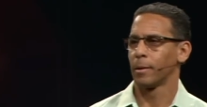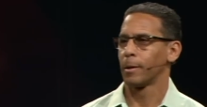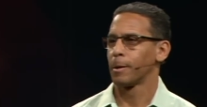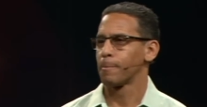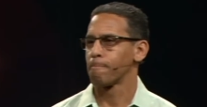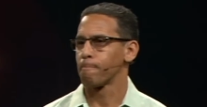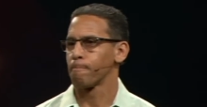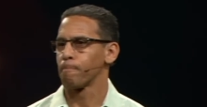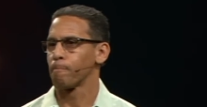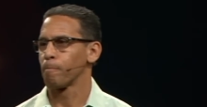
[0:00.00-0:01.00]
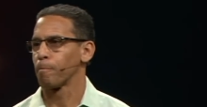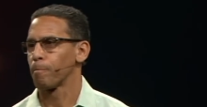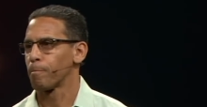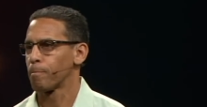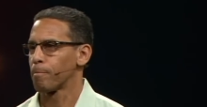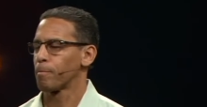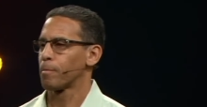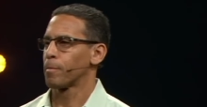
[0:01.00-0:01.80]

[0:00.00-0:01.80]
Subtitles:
Nothing is said.